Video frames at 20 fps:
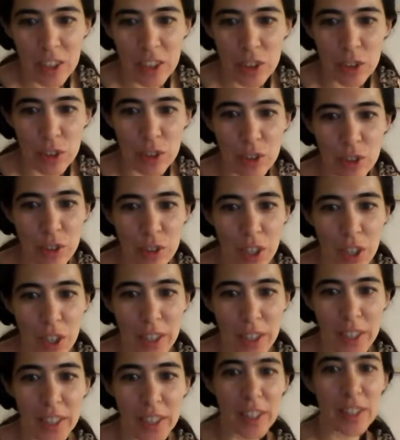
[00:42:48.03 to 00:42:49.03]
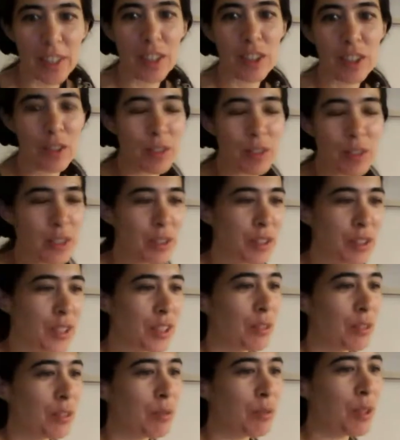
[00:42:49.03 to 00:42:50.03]
Hi, Sure Shraka
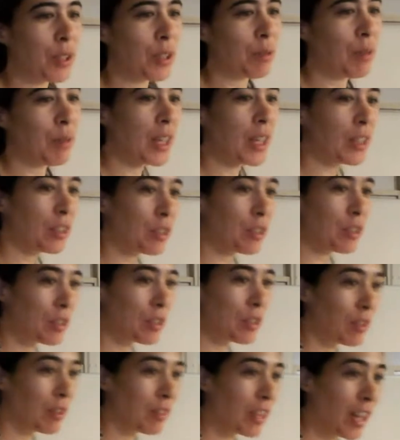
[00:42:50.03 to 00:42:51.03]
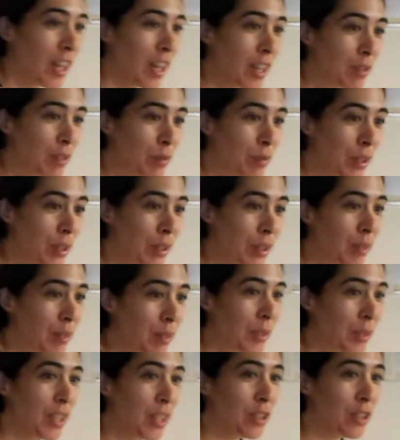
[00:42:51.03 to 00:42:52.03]
000. Welcome. Hi, the girls love God. Welcome.
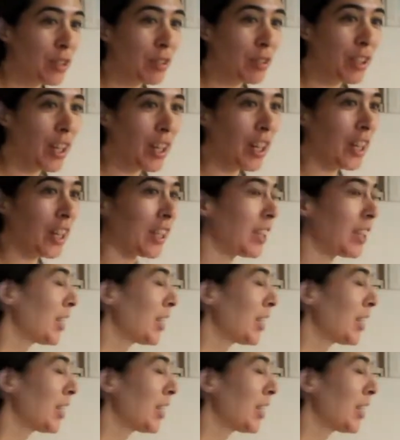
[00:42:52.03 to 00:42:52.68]
Glad you love God.